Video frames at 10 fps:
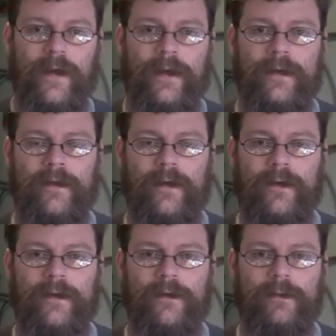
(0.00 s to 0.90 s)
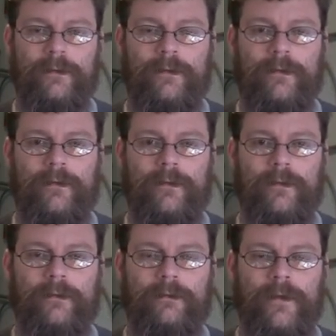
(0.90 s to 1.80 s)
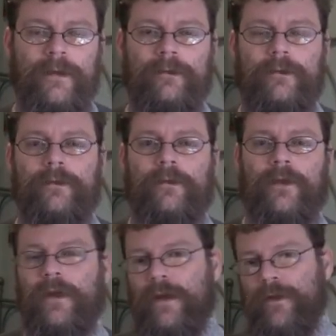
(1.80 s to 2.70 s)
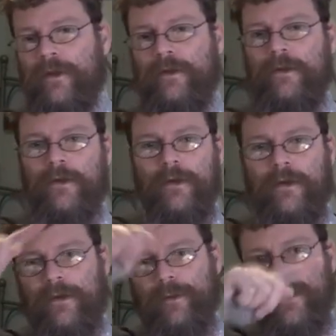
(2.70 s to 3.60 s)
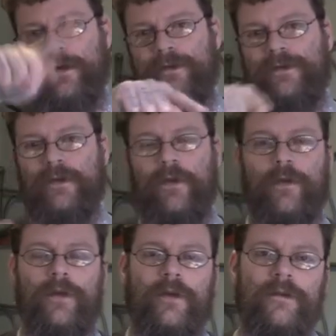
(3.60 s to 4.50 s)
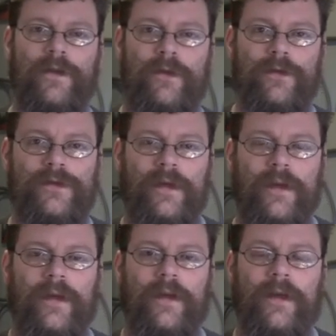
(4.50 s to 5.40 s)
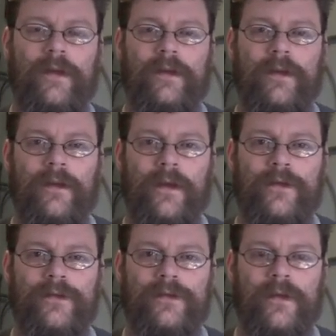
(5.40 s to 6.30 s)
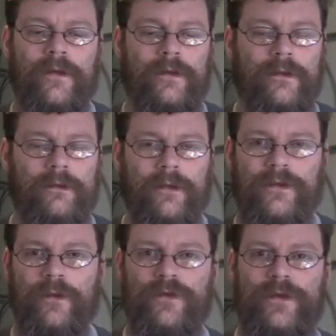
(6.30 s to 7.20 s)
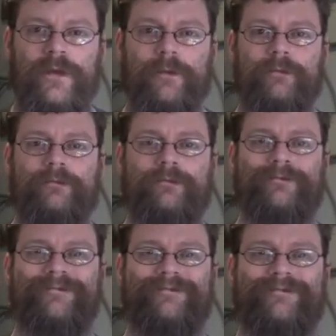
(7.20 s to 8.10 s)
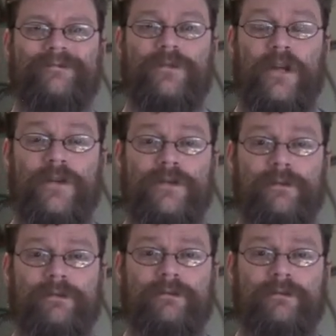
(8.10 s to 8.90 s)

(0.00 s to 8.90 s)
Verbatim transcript: and yeah, click on the buttons to go to the other videos, and let us know what you think. Cheers.